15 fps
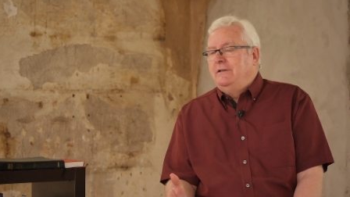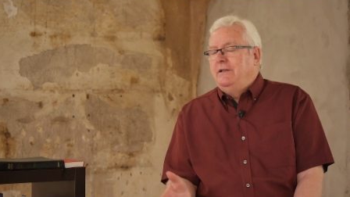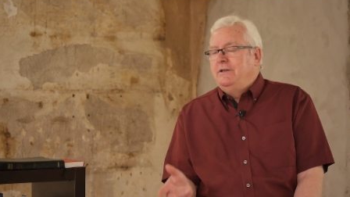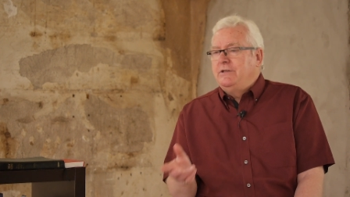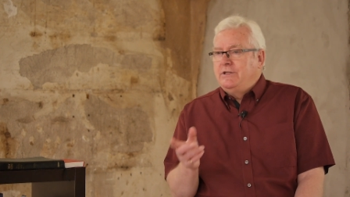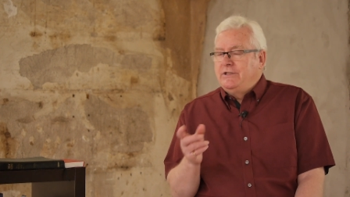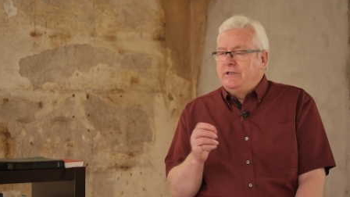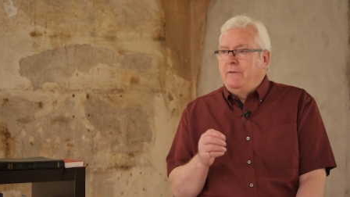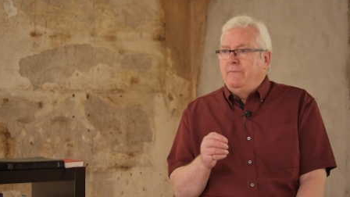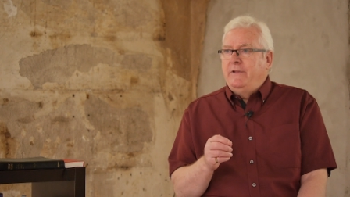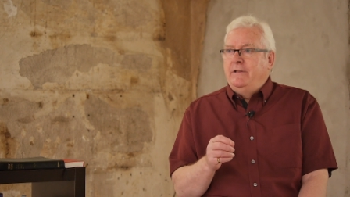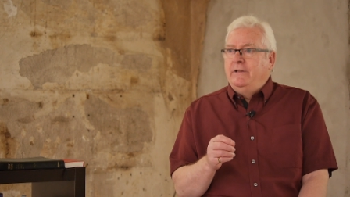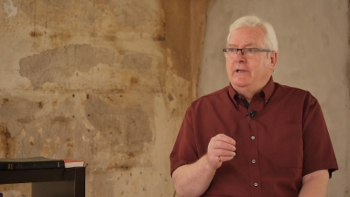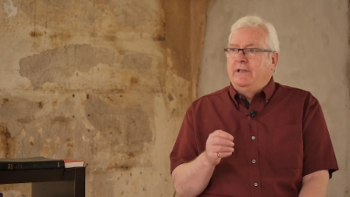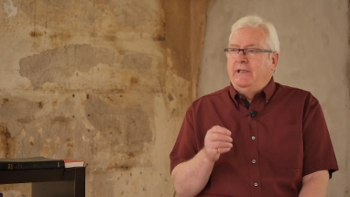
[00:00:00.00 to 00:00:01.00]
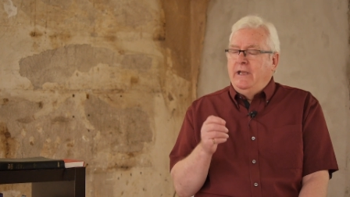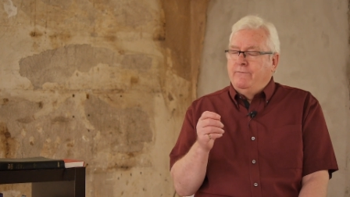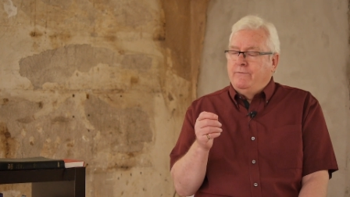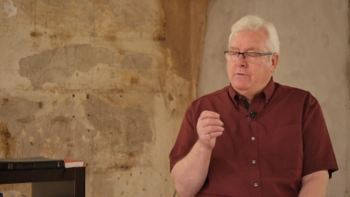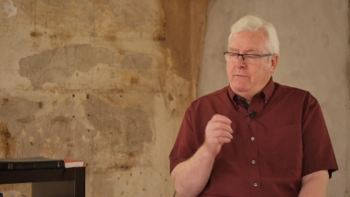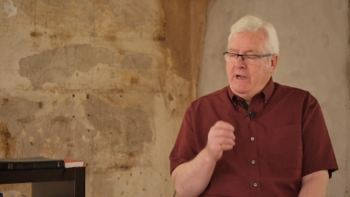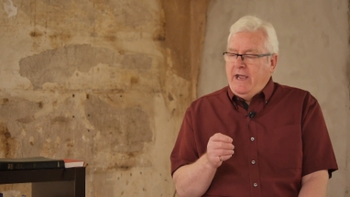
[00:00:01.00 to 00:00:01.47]
This is something that came
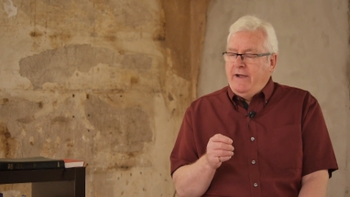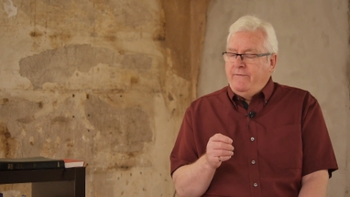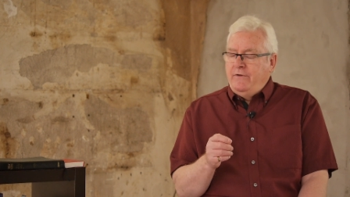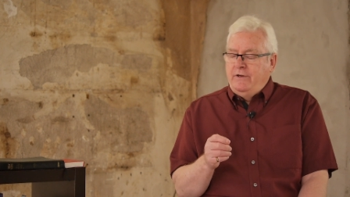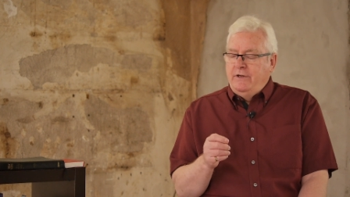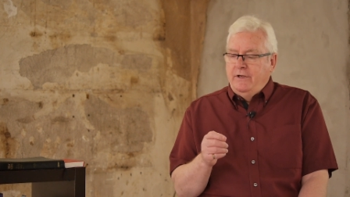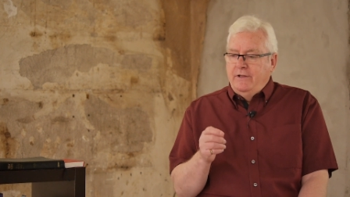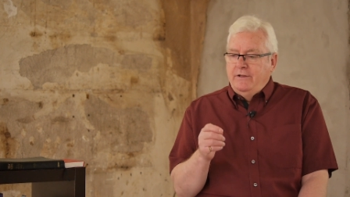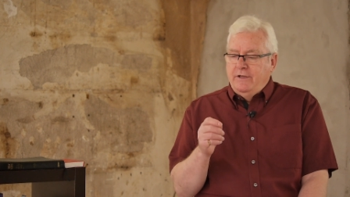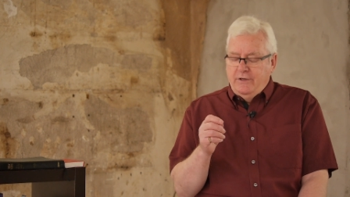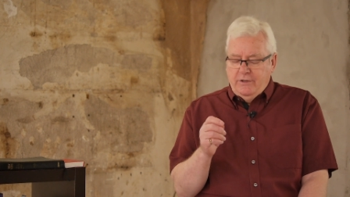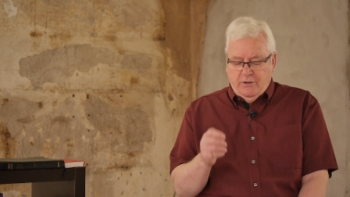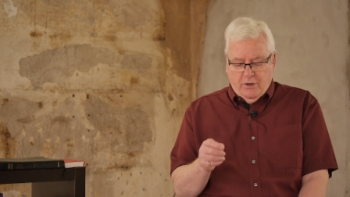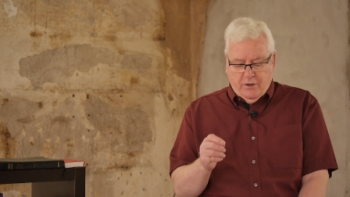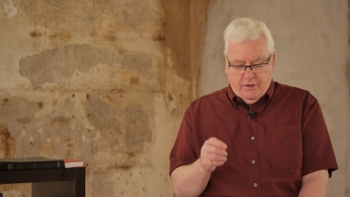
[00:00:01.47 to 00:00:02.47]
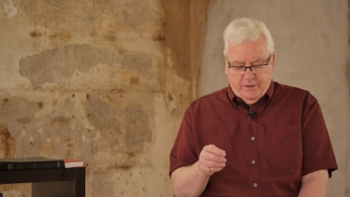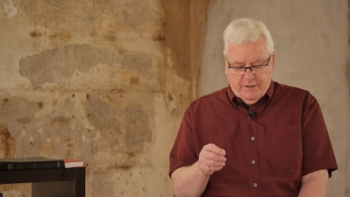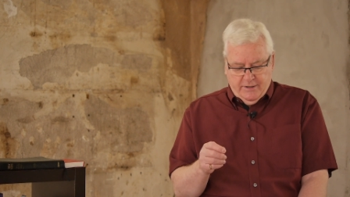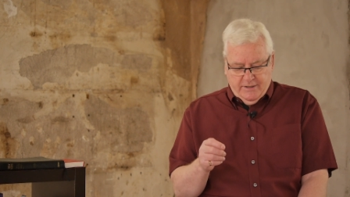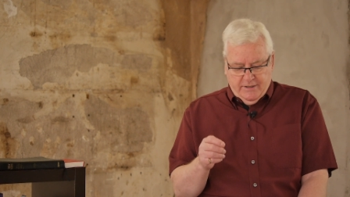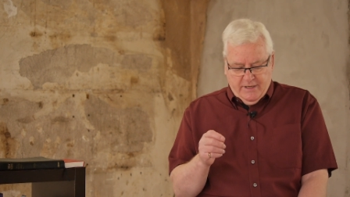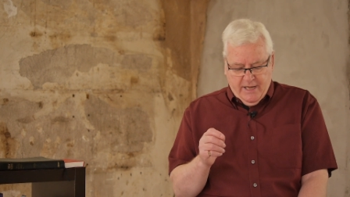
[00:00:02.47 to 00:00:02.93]
from heaven that
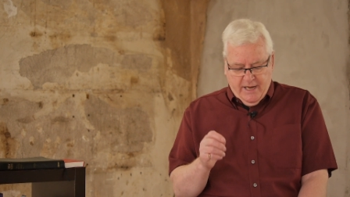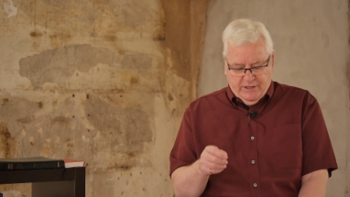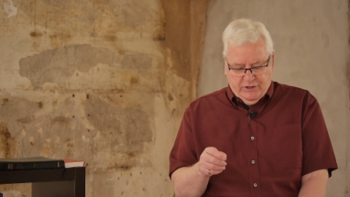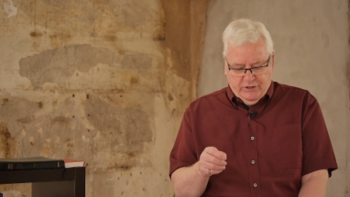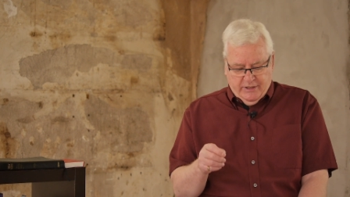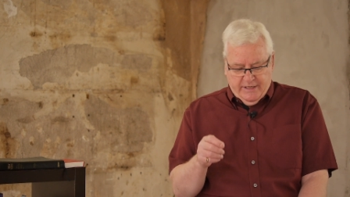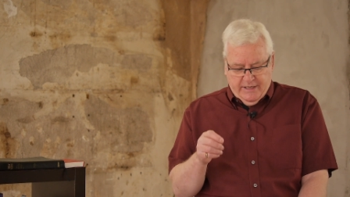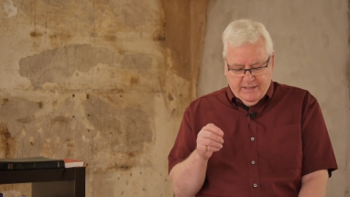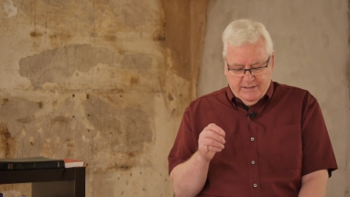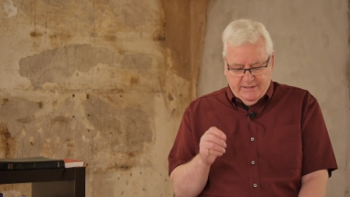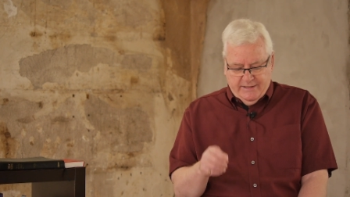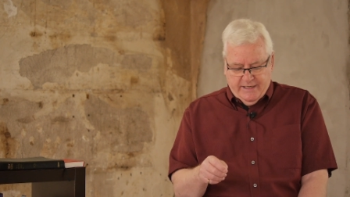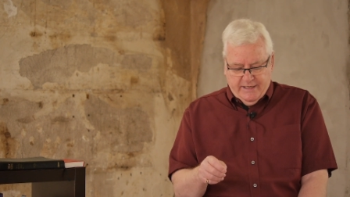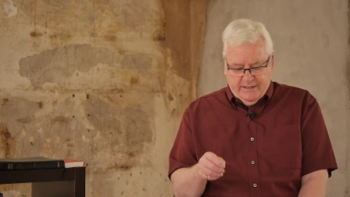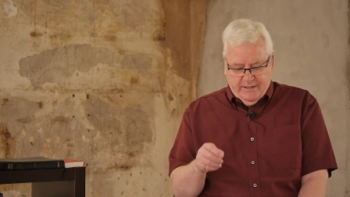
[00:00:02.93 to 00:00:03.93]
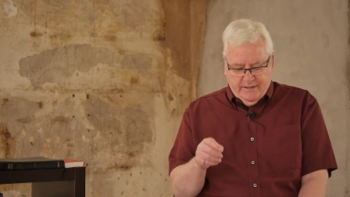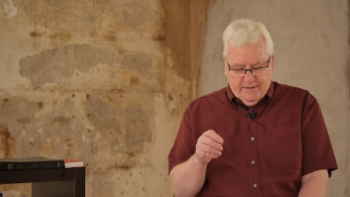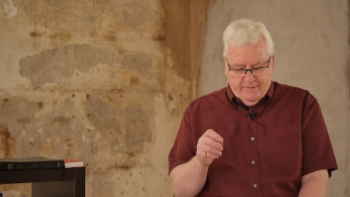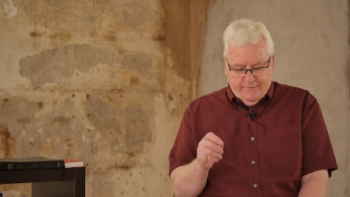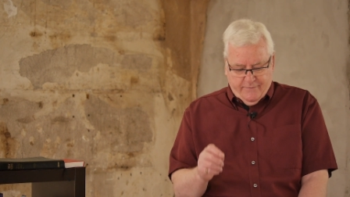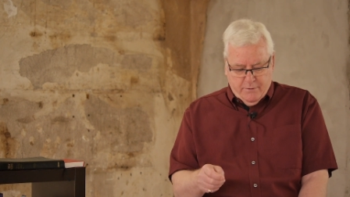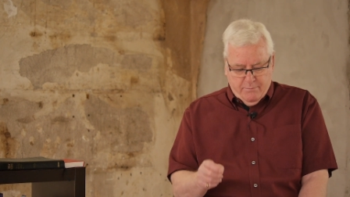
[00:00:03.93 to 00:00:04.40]
God actually did
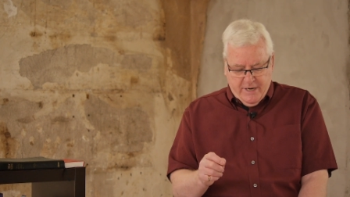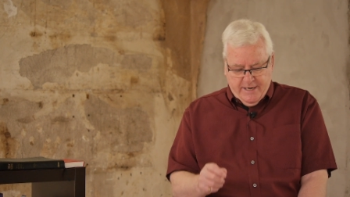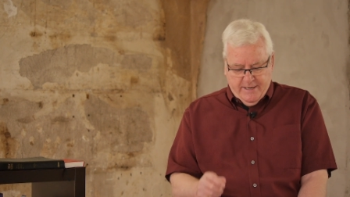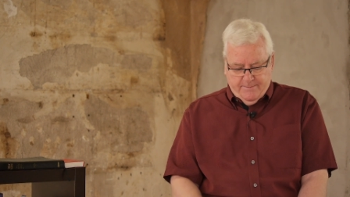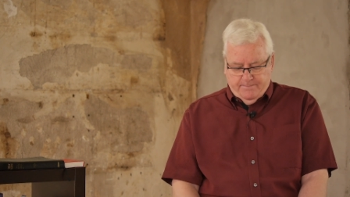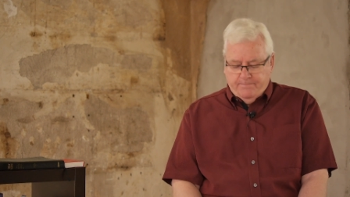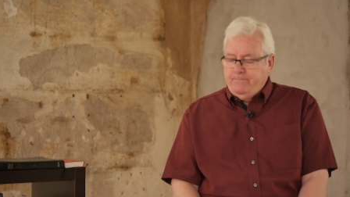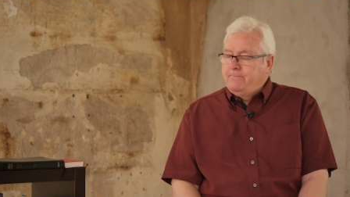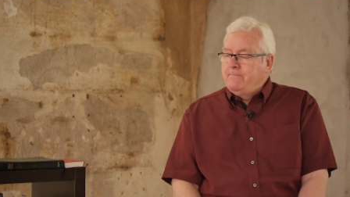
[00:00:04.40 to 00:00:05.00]
for man.